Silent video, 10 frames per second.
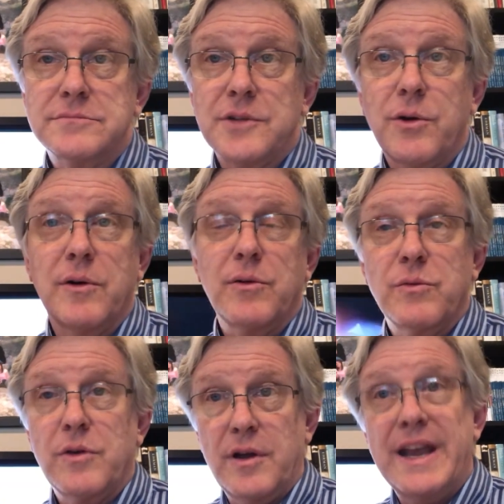
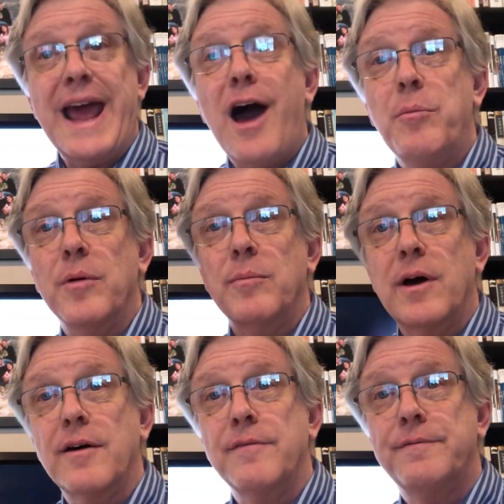or an album
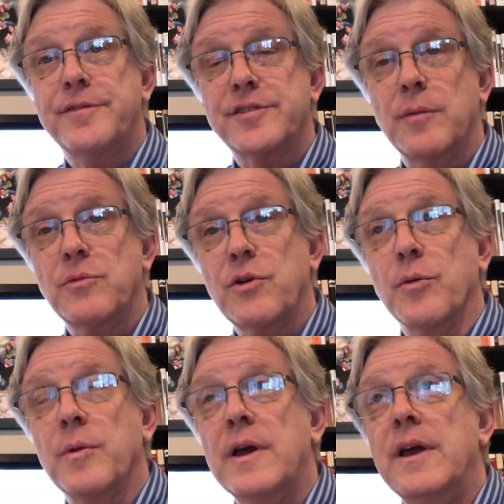of some group.